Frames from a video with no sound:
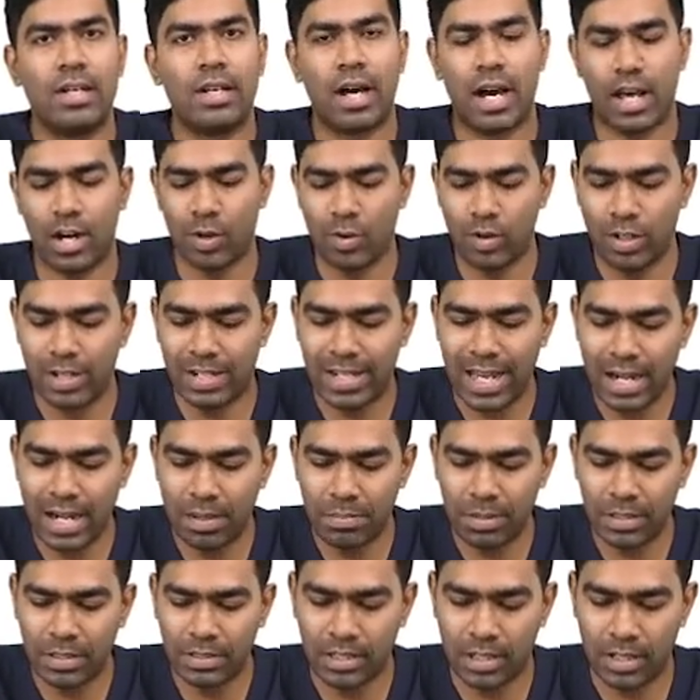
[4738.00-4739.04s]
Around
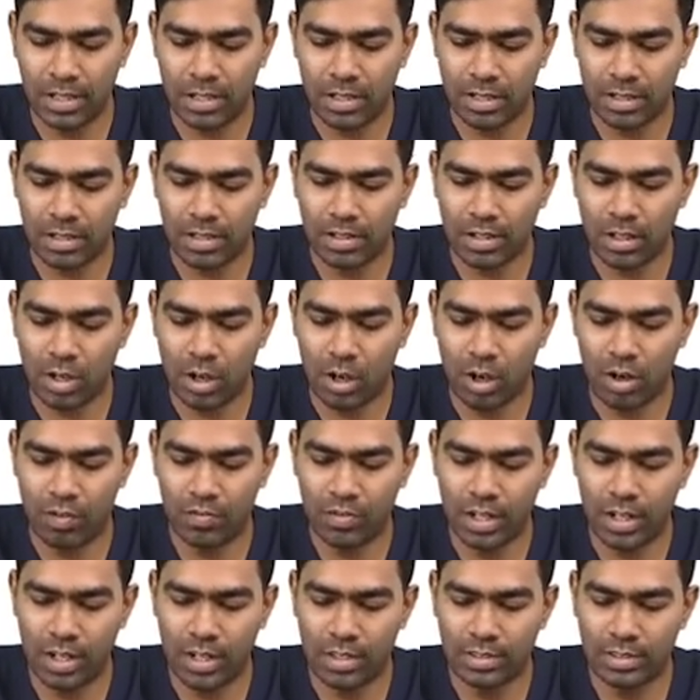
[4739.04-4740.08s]
10%
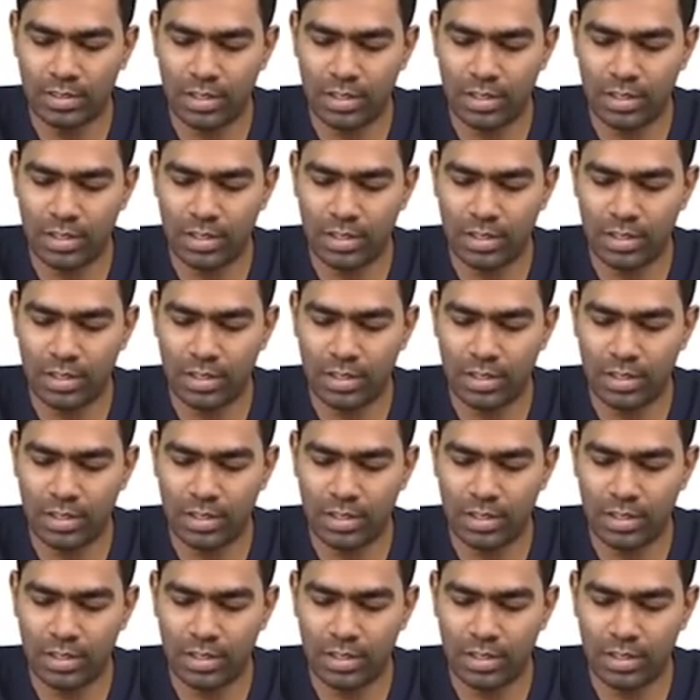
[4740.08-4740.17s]
of Turner